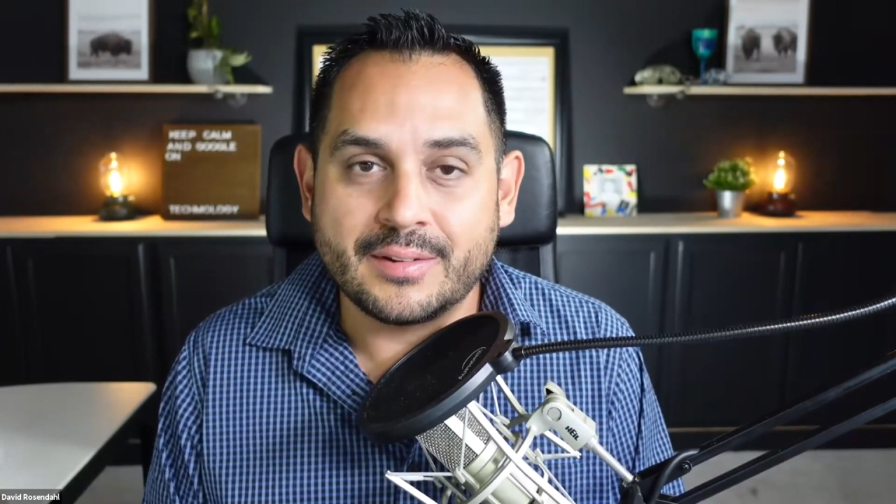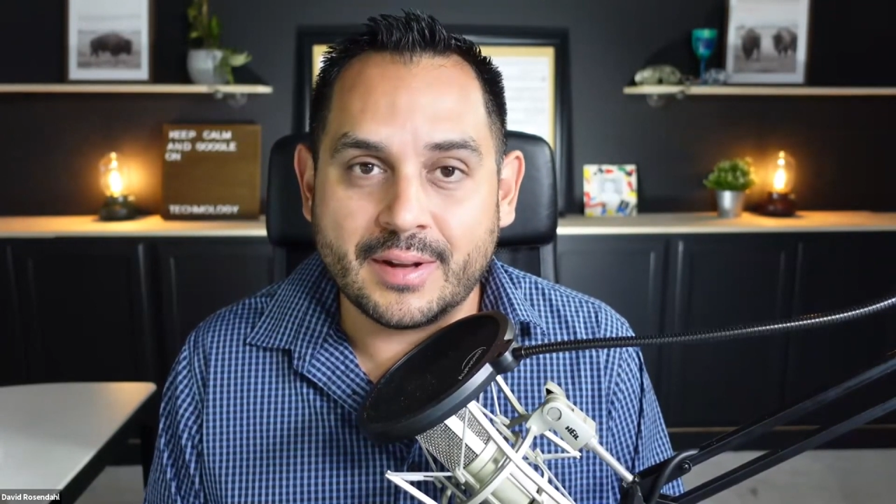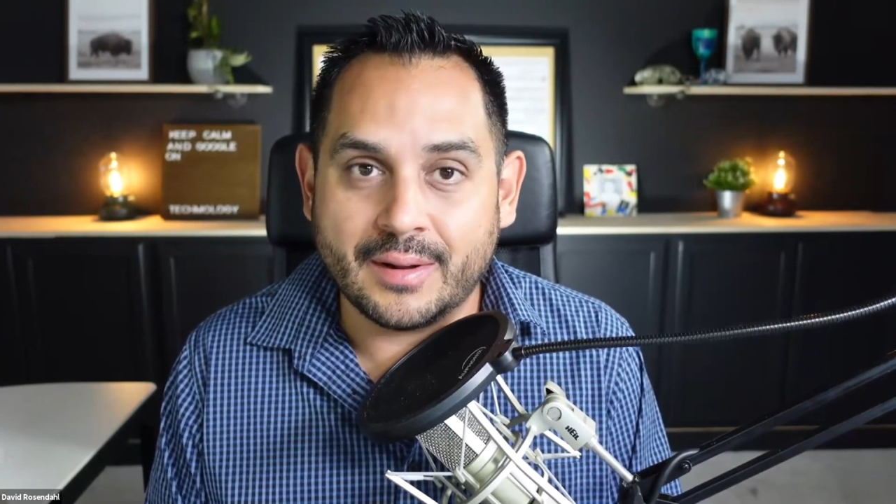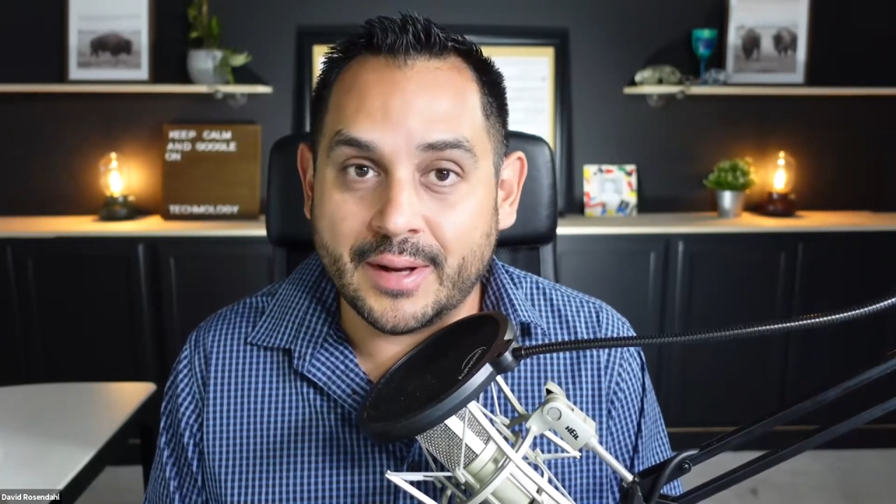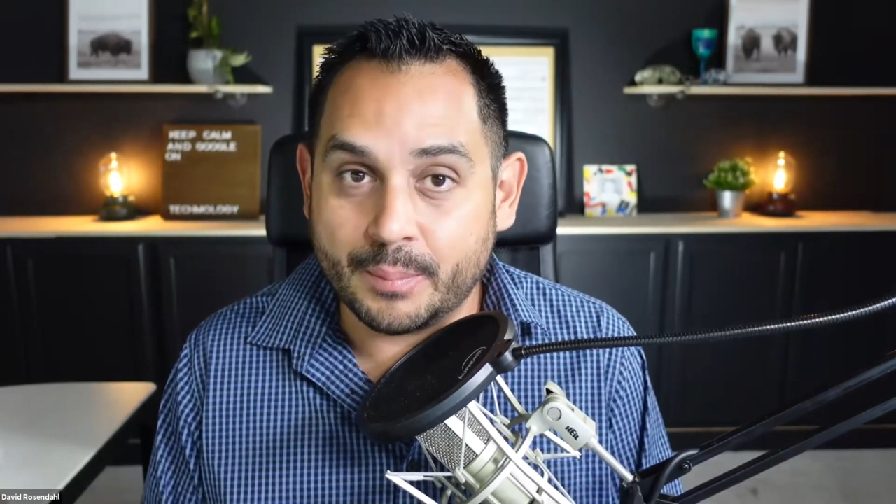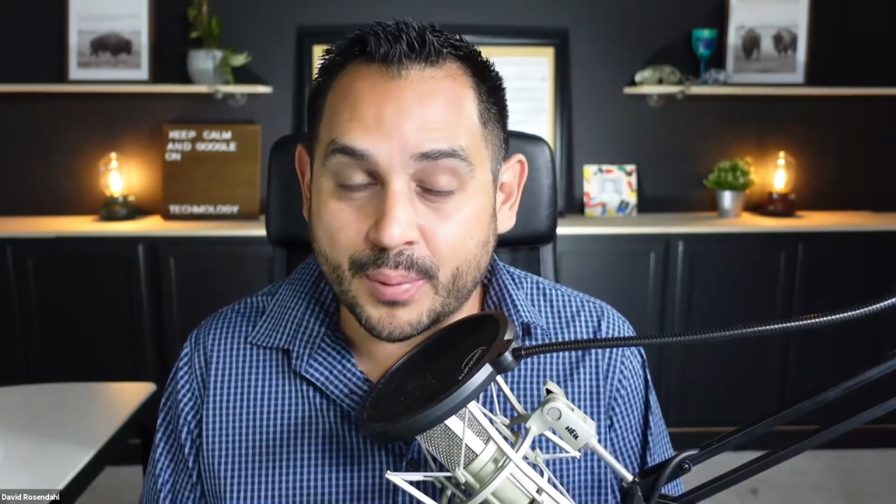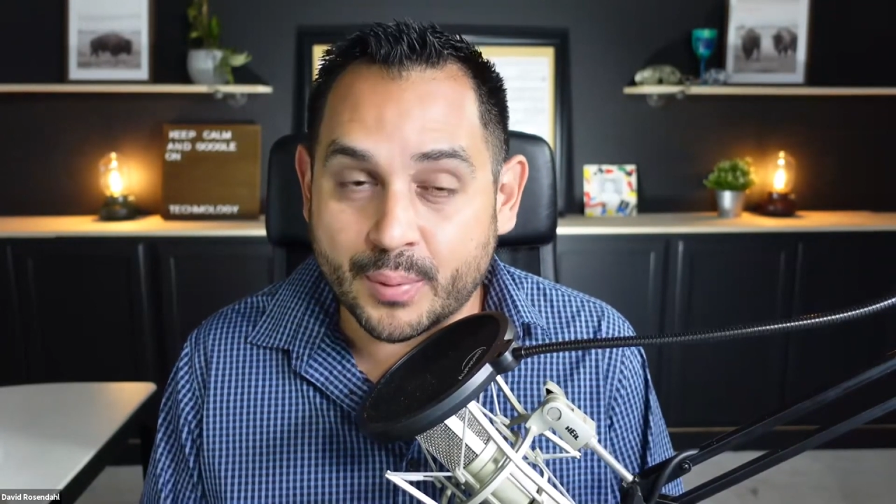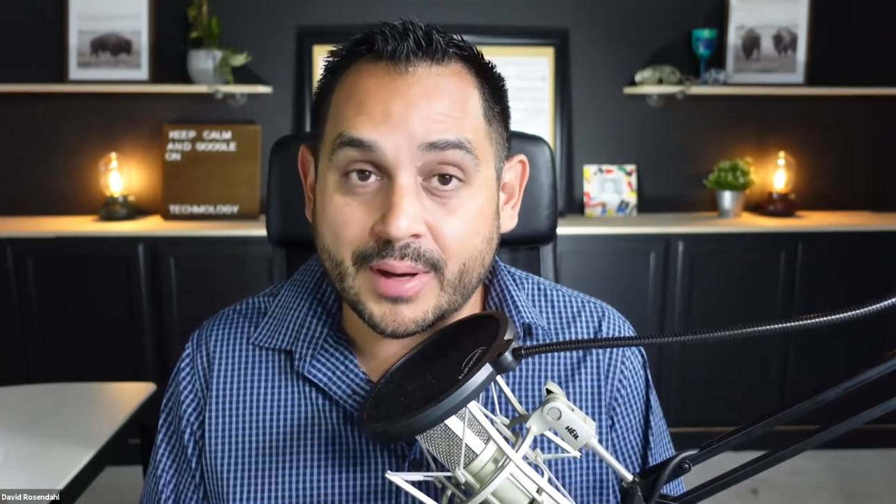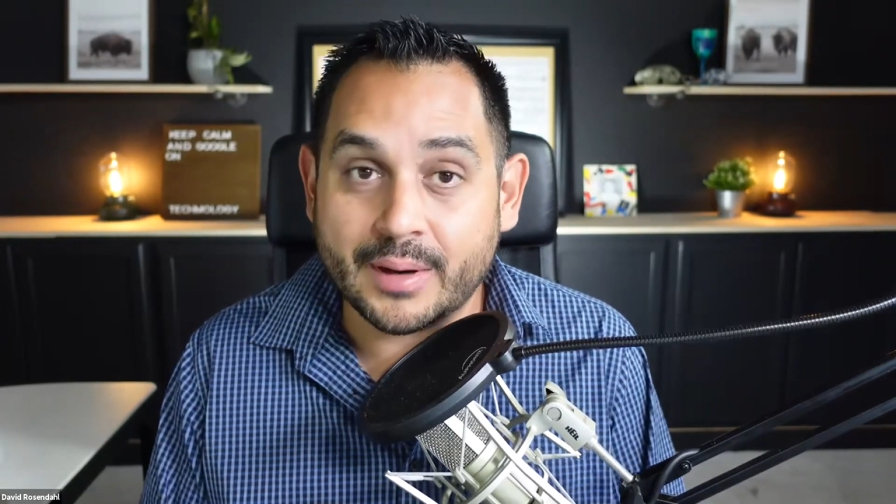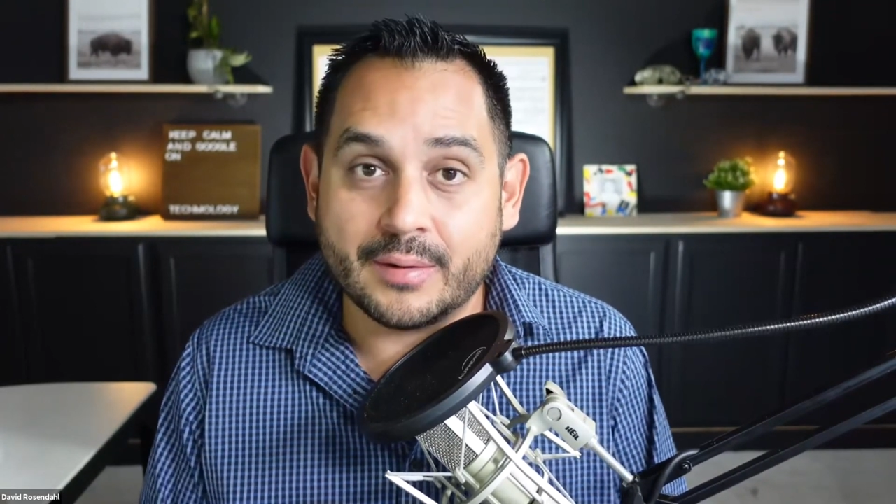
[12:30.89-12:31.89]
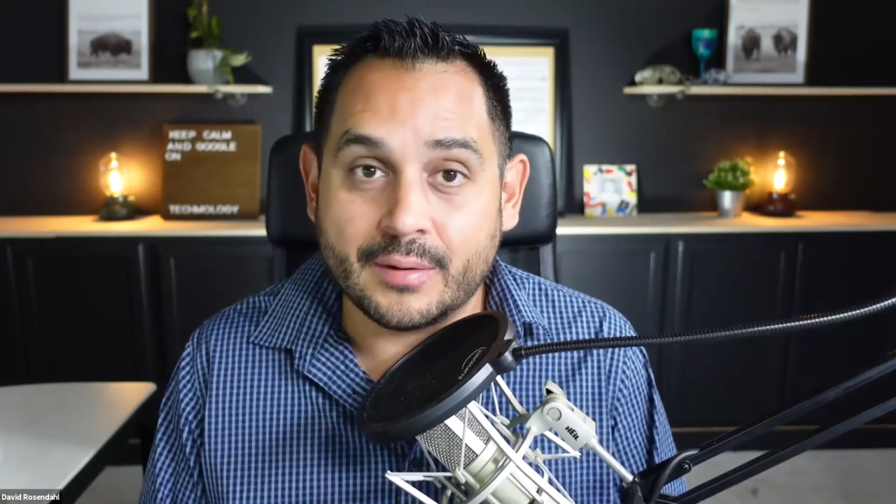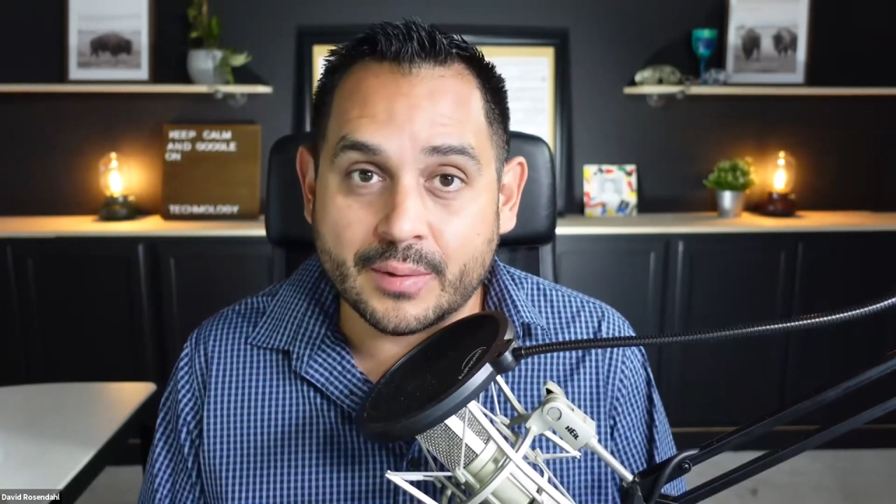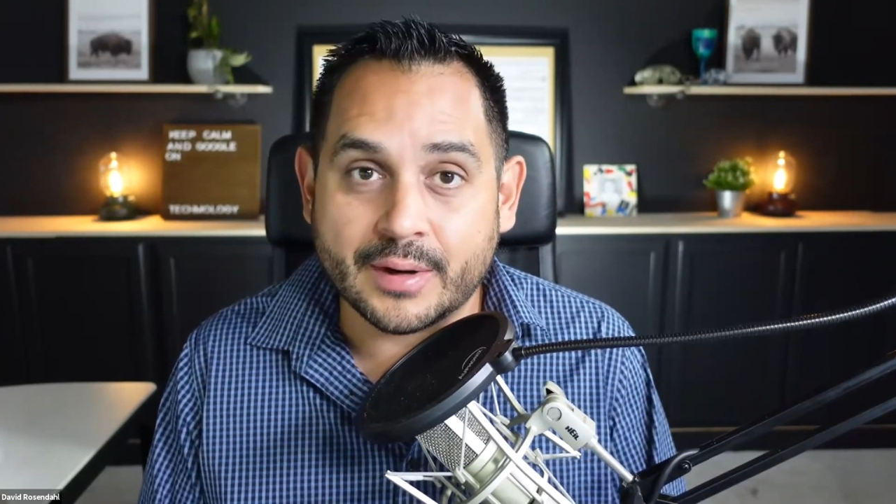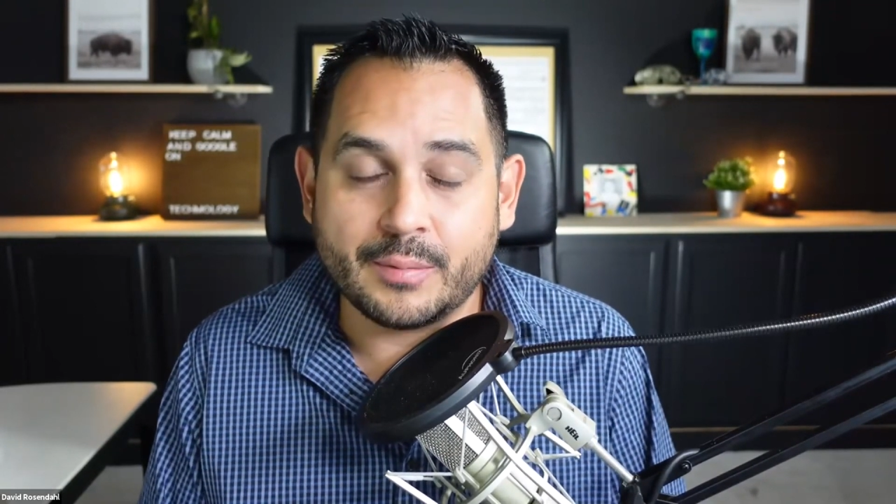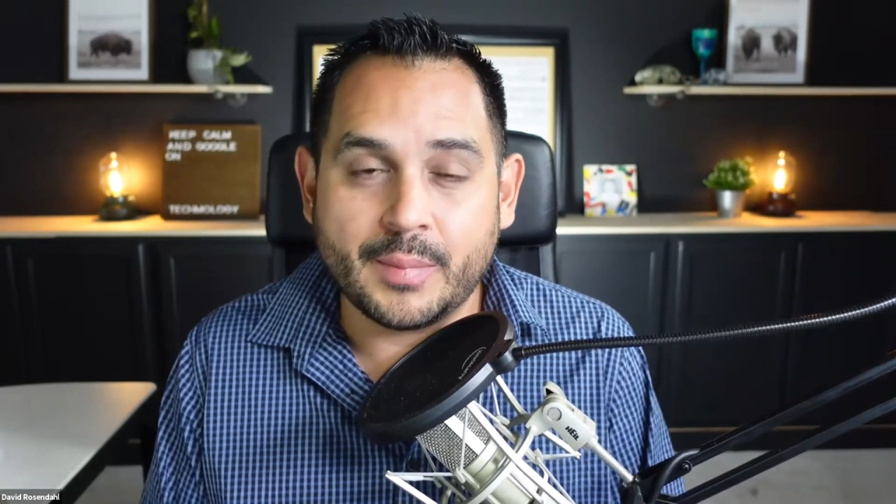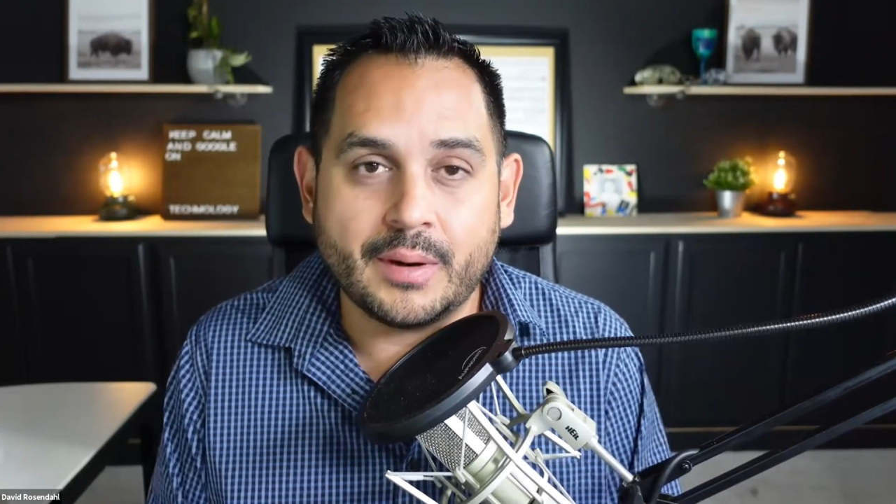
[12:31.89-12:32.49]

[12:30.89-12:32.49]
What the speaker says: selling print and direct